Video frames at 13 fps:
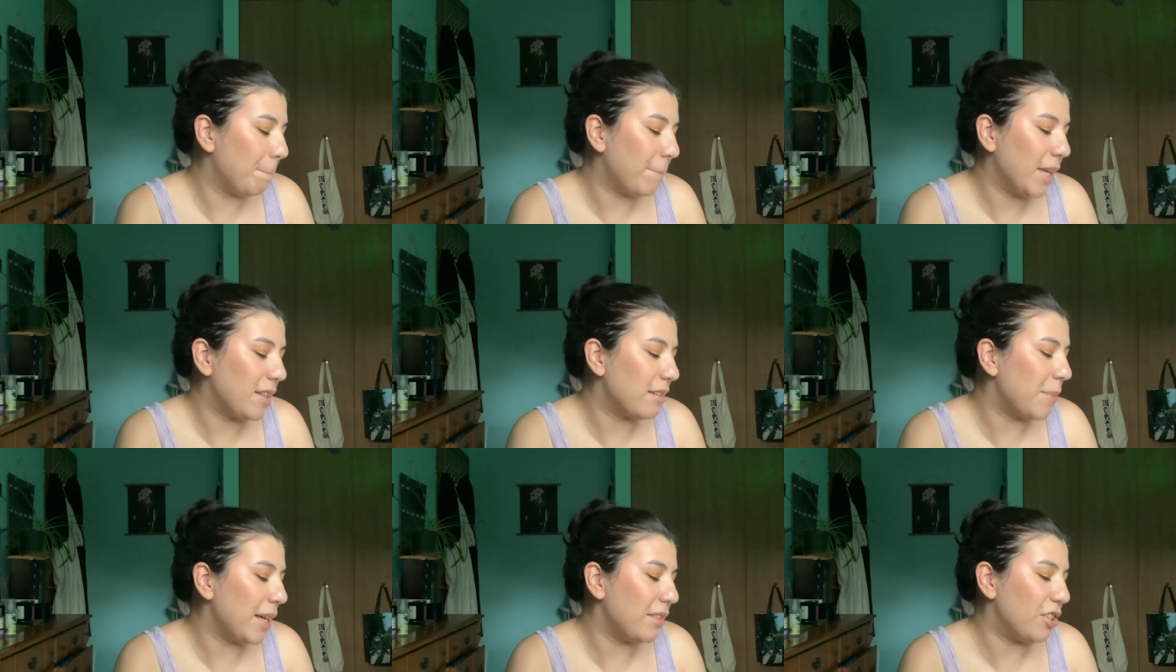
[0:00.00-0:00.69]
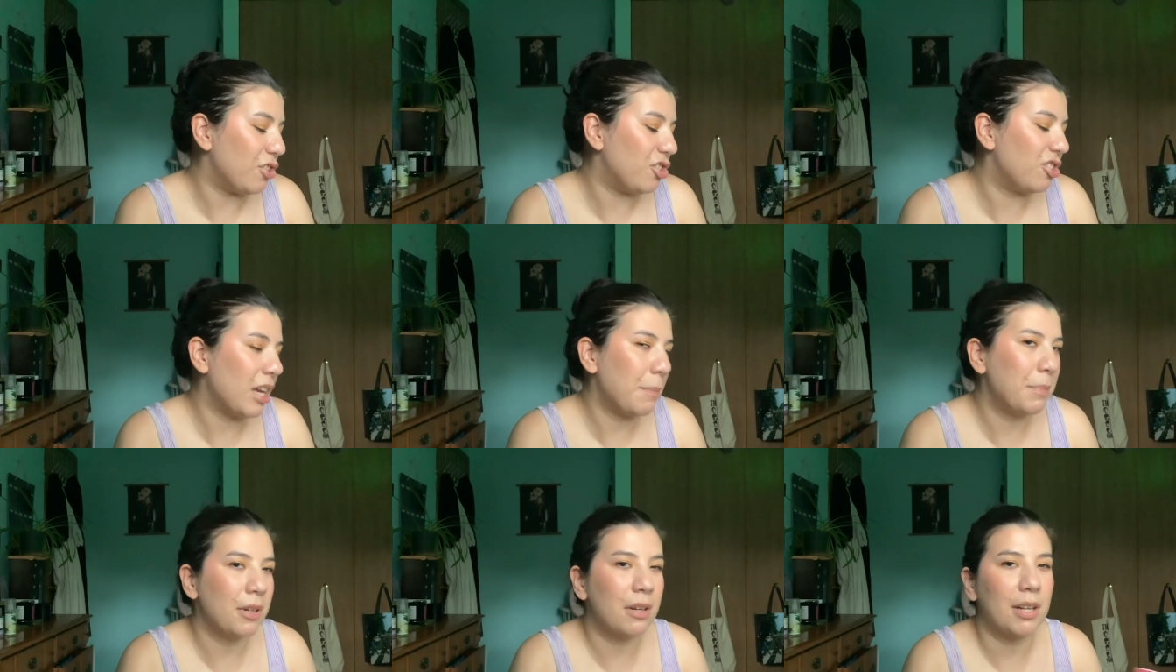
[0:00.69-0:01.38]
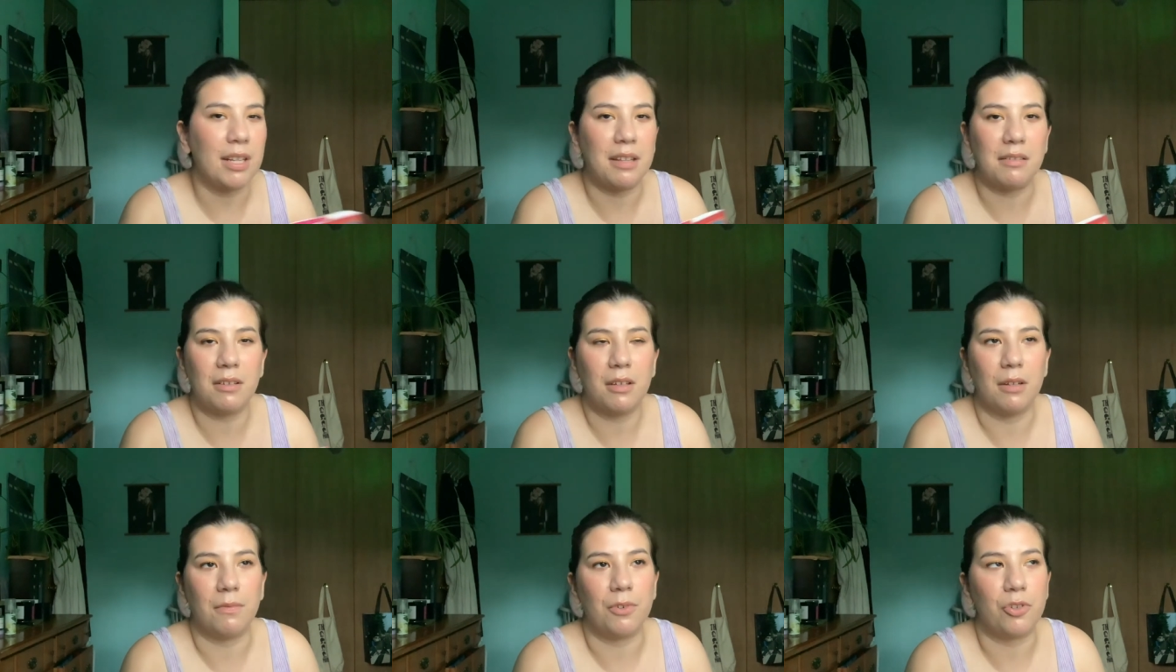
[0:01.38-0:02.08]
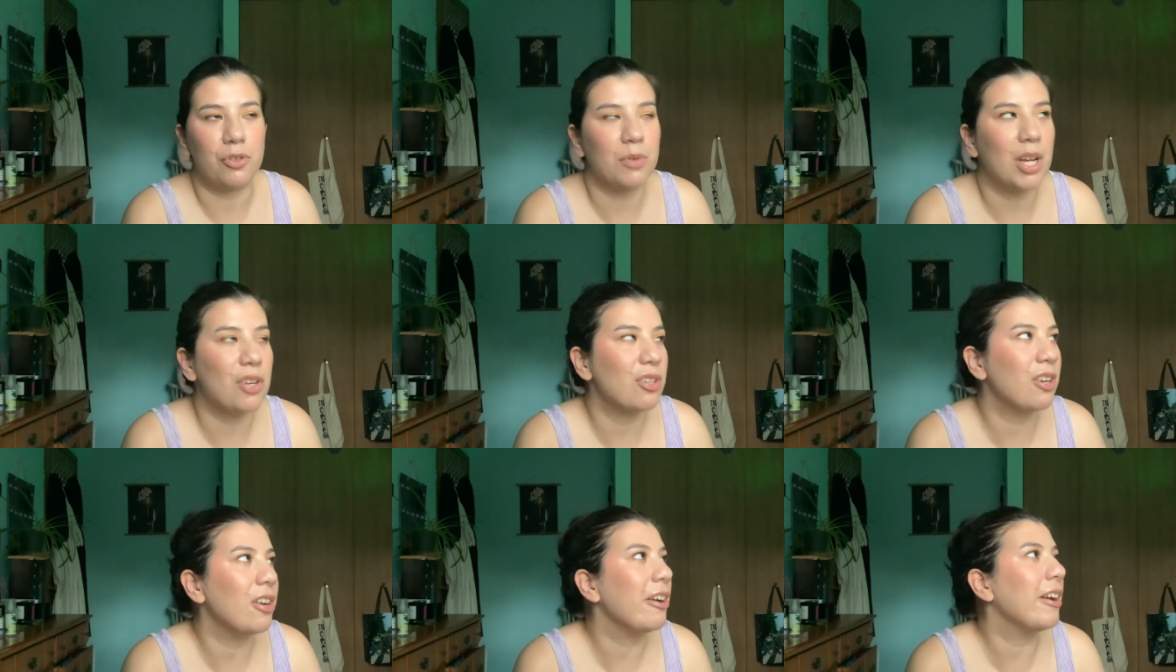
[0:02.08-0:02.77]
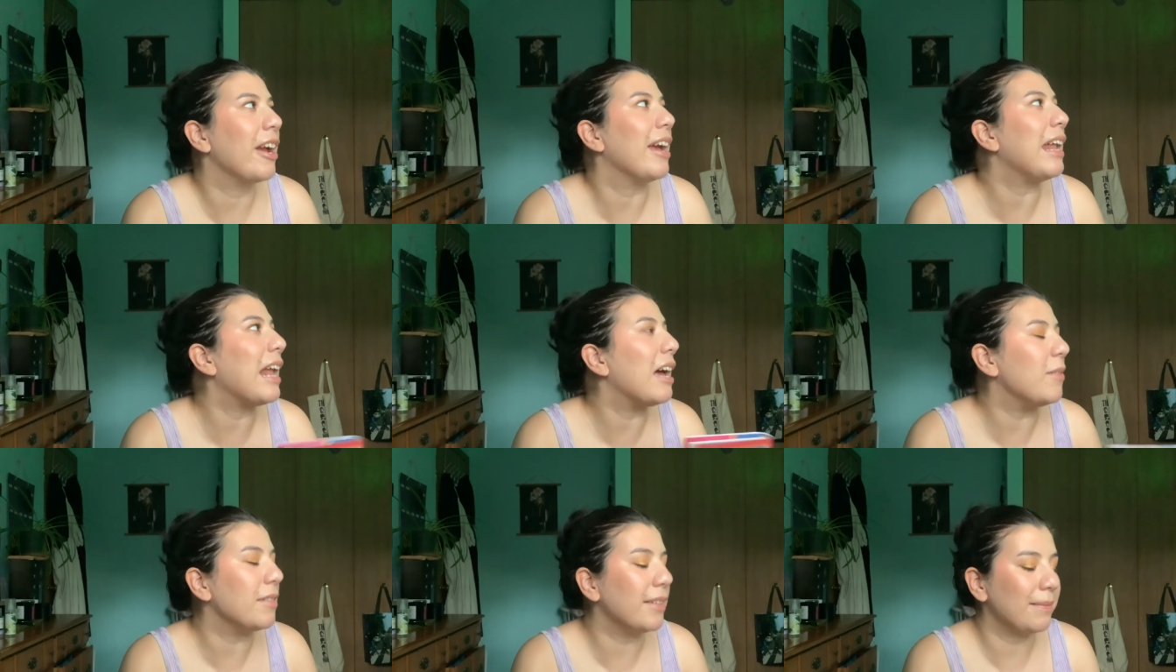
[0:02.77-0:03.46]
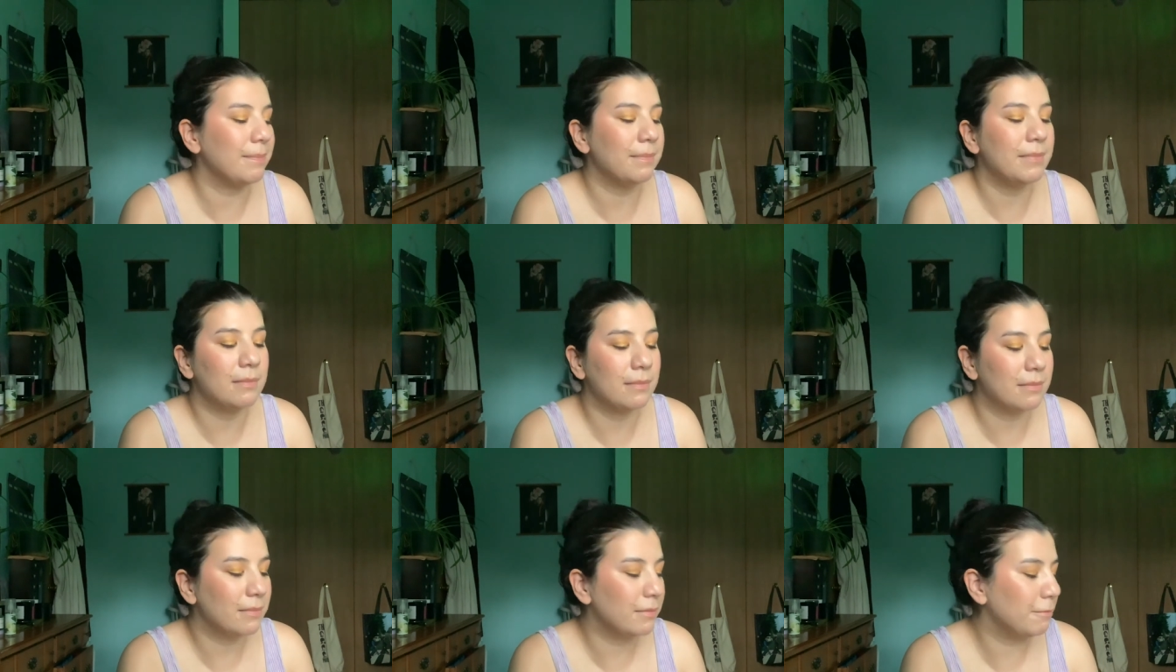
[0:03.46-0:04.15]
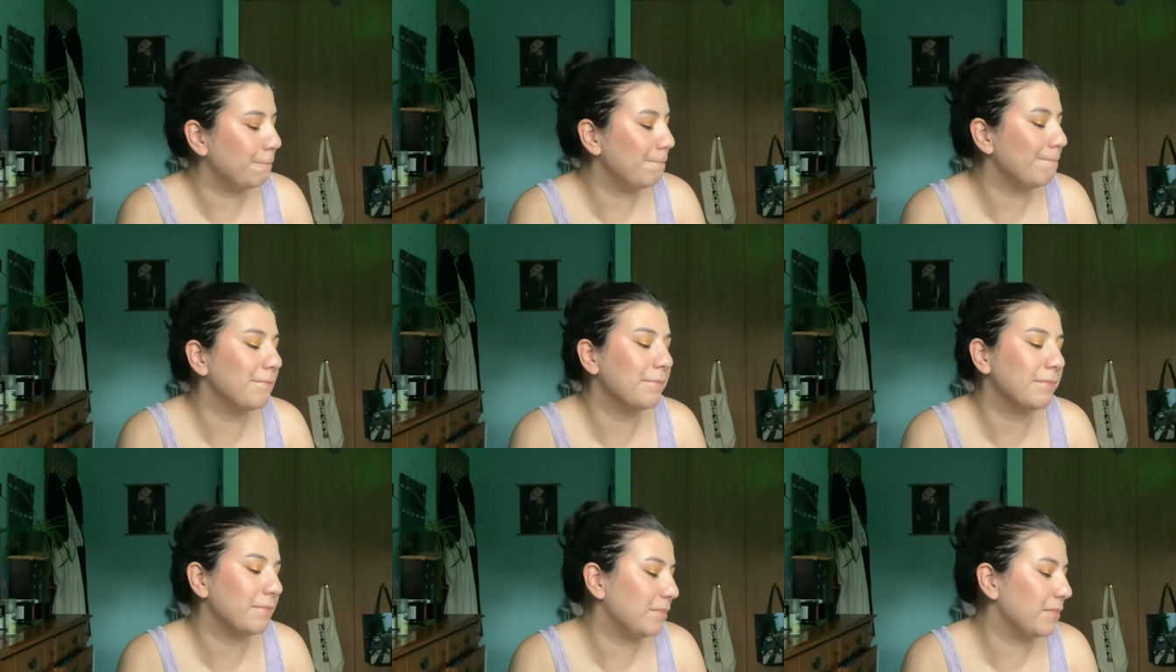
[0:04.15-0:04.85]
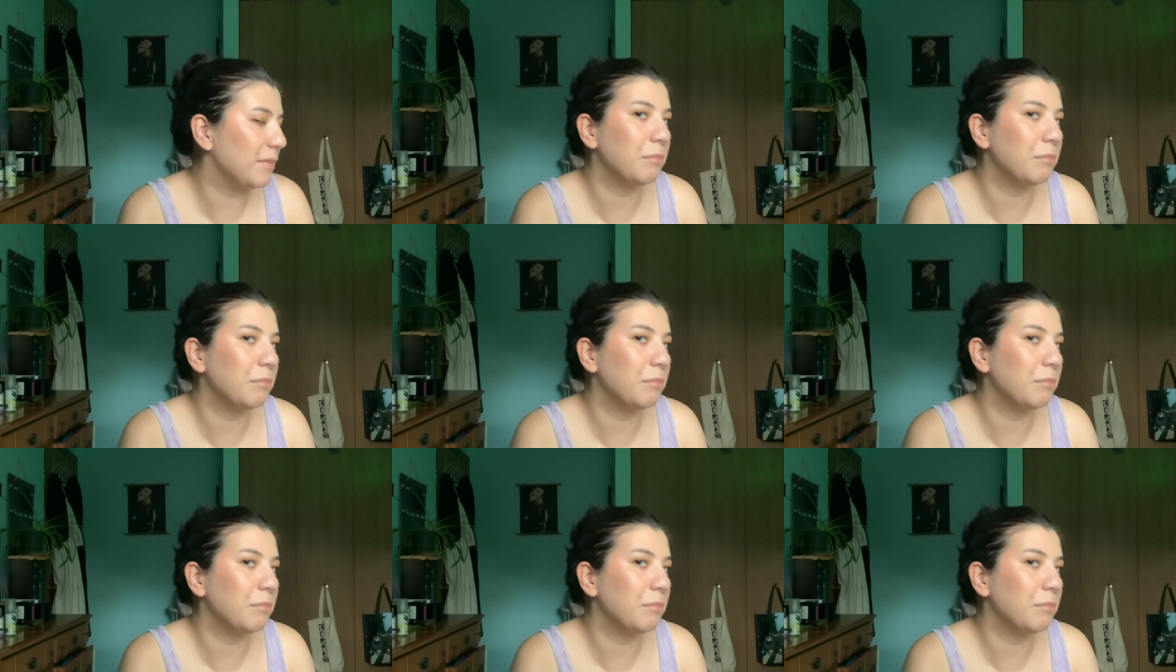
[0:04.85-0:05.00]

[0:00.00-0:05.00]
It's about this shepherd and he's looking for treasure, and I was like, mm,